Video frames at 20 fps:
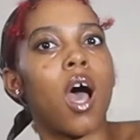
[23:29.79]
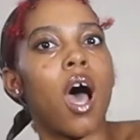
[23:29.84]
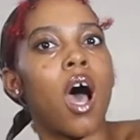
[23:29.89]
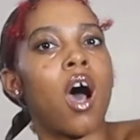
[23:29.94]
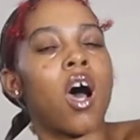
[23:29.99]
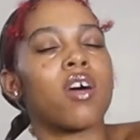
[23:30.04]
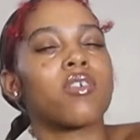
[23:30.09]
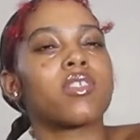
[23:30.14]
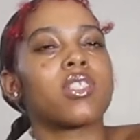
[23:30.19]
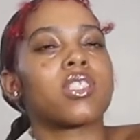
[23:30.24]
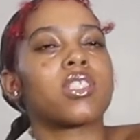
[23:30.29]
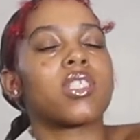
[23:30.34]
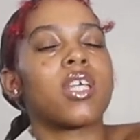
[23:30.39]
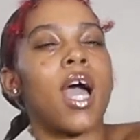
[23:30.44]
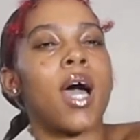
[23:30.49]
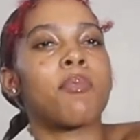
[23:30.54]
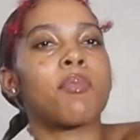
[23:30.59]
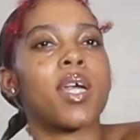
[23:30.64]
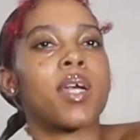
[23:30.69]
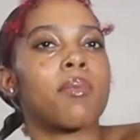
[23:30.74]
obviously
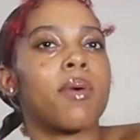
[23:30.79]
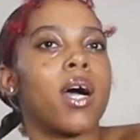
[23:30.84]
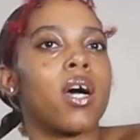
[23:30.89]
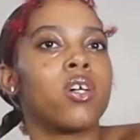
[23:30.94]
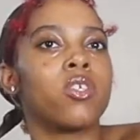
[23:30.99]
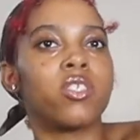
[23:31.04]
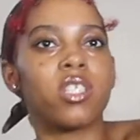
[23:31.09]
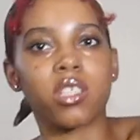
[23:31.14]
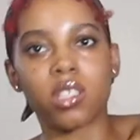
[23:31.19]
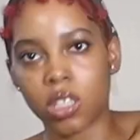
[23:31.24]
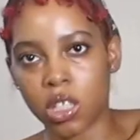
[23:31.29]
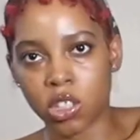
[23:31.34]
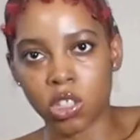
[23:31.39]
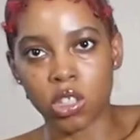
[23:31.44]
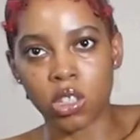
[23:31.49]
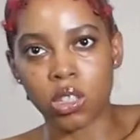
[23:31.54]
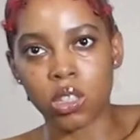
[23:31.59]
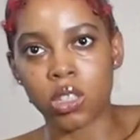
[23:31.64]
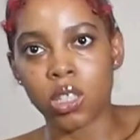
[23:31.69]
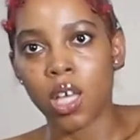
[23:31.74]
I make my own
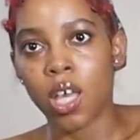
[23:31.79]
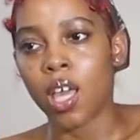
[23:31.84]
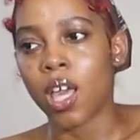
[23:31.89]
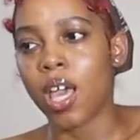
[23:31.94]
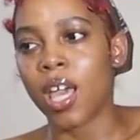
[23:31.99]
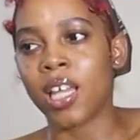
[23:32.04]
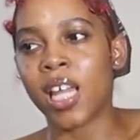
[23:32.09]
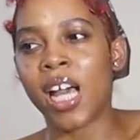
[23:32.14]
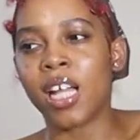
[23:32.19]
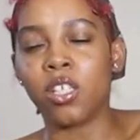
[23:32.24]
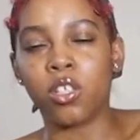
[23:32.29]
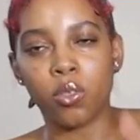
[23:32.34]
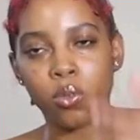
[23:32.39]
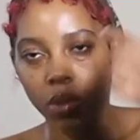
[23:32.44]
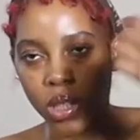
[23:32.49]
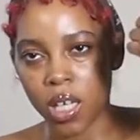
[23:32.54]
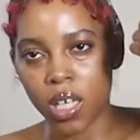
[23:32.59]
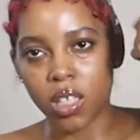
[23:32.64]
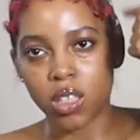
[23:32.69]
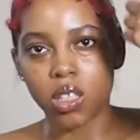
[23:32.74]
decisions and I do
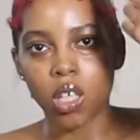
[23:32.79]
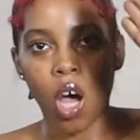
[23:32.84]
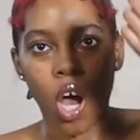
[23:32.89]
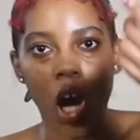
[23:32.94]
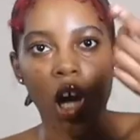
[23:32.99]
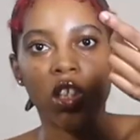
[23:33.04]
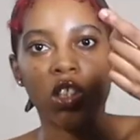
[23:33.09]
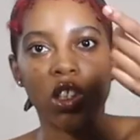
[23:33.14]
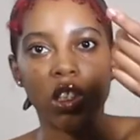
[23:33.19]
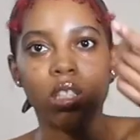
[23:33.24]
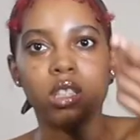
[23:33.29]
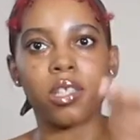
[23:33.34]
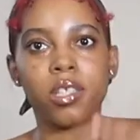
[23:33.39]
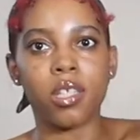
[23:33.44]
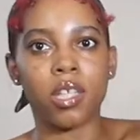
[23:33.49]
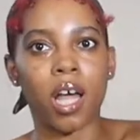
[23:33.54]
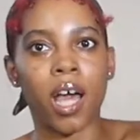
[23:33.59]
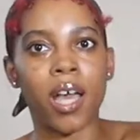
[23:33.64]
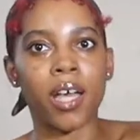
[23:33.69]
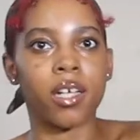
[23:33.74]
things consciously,
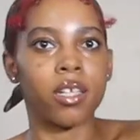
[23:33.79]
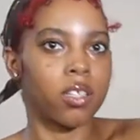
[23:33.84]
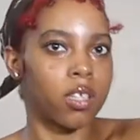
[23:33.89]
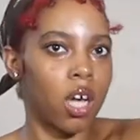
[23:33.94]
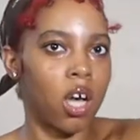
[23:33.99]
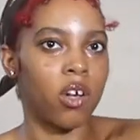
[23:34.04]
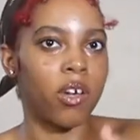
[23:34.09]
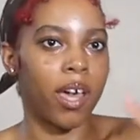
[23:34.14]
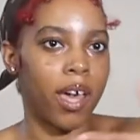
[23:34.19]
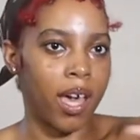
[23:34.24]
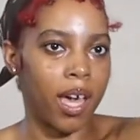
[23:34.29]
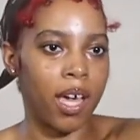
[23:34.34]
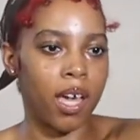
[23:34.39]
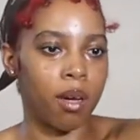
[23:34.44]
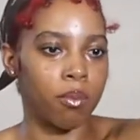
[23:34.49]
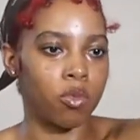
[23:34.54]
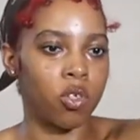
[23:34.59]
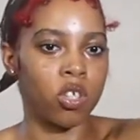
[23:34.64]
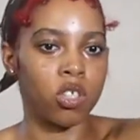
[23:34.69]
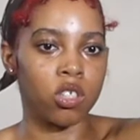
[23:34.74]
like, okay,
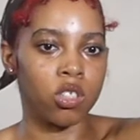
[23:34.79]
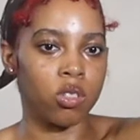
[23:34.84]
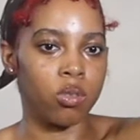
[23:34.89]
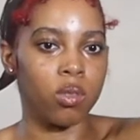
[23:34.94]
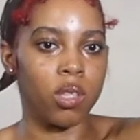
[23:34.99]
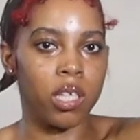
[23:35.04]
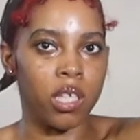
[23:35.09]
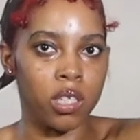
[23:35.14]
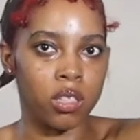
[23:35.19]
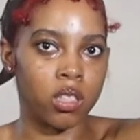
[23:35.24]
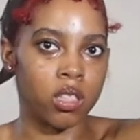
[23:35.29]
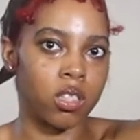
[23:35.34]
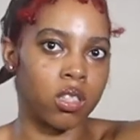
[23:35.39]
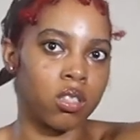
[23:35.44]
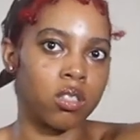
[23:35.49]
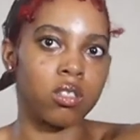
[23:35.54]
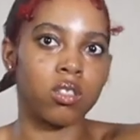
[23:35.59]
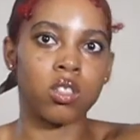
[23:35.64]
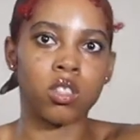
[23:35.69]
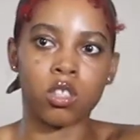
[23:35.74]
I'm going to do
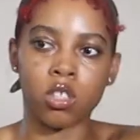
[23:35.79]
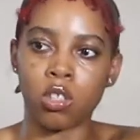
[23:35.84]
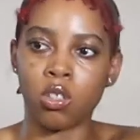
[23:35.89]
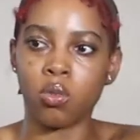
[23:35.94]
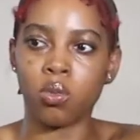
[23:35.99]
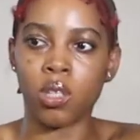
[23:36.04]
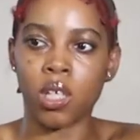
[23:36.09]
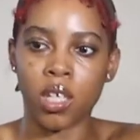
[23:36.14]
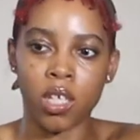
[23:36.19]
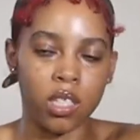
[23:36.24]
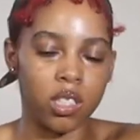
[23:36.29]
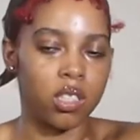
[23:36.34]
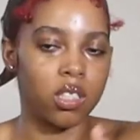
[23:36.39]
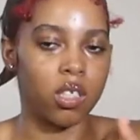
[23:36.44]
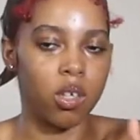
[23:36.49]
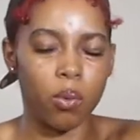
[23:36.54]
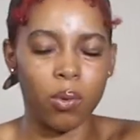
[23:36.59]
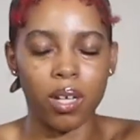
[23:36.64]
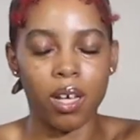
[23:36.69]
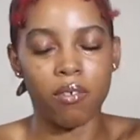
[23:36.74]
this to do this
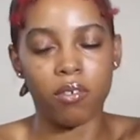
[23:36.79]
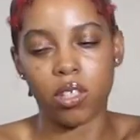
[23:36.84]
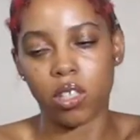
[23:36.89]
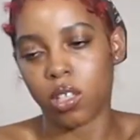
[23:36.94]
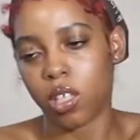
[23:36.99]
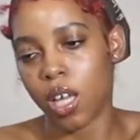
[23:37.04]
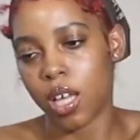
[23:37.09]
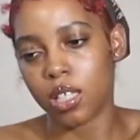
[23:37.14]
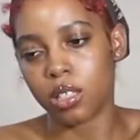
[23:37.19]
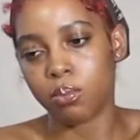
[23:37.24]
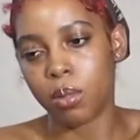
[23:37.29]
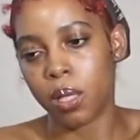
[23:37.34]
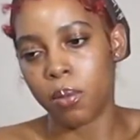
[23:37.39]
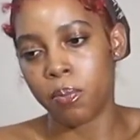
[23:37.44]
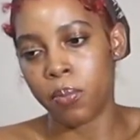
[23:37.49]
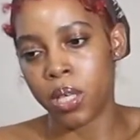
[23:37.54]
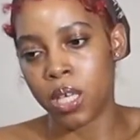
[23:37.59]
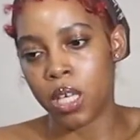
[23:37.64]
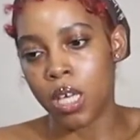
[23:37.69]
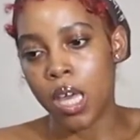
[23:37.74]
or whatever the case may
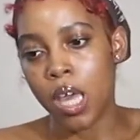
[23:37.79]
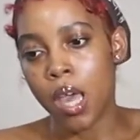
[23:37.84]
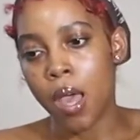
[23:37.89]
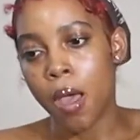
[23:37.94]
be.